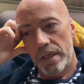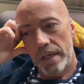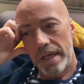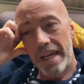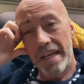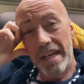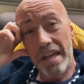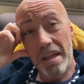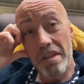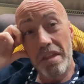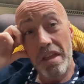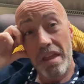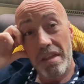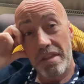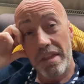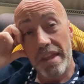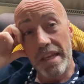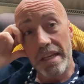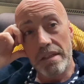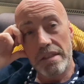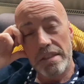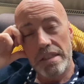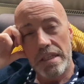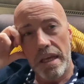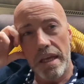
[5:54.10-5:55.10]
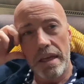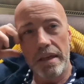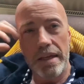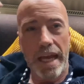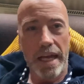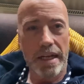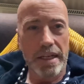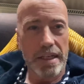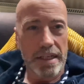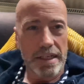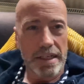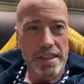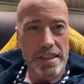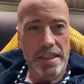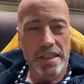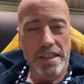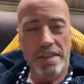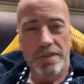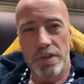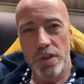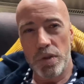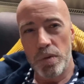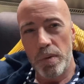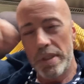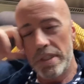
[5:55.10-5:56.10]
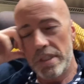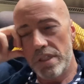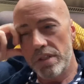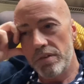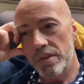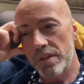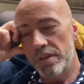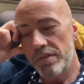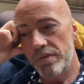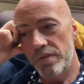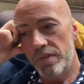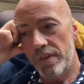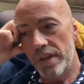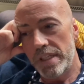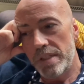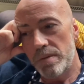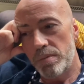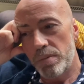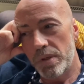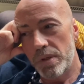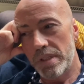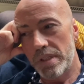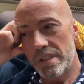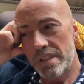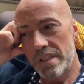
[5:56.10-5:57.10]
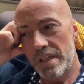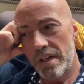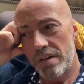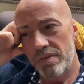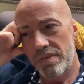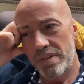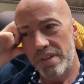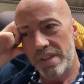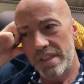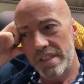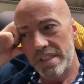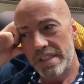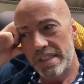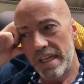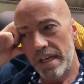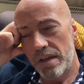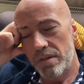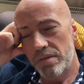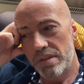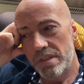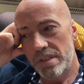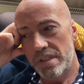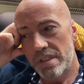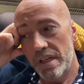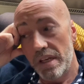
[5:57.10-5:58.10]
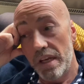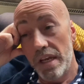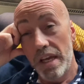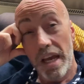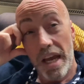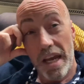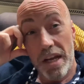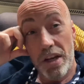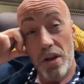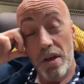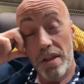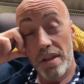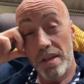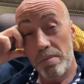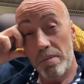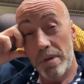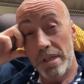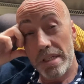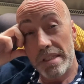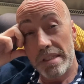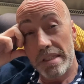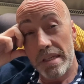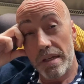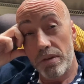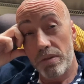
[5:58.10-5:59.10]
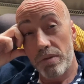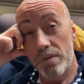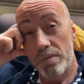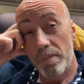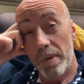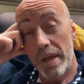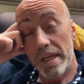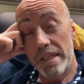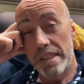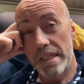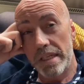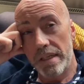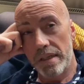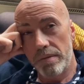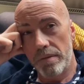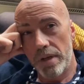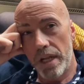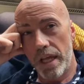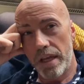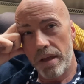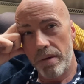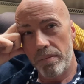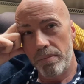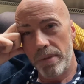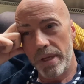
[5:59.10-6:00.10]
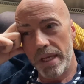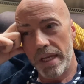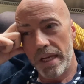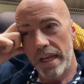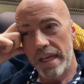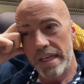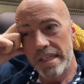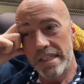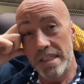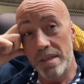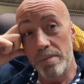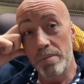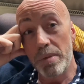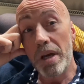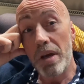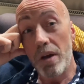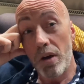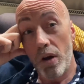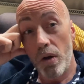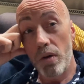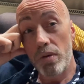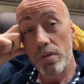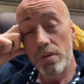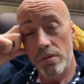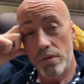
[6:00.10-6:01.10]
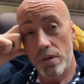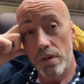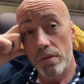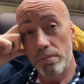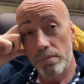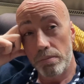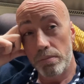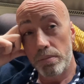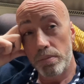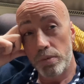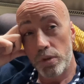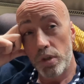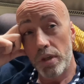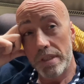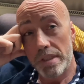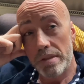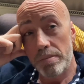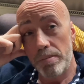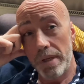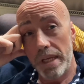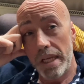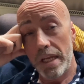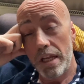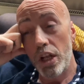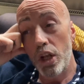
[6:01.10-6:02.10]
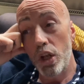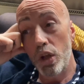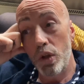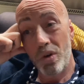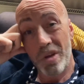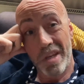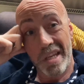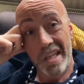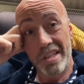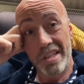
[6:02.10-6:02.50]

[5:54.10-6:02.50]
and other things like analytics for Twitter and Facebook and stuff. And I know that might sound petty and like I'm being lazy, but trust me, look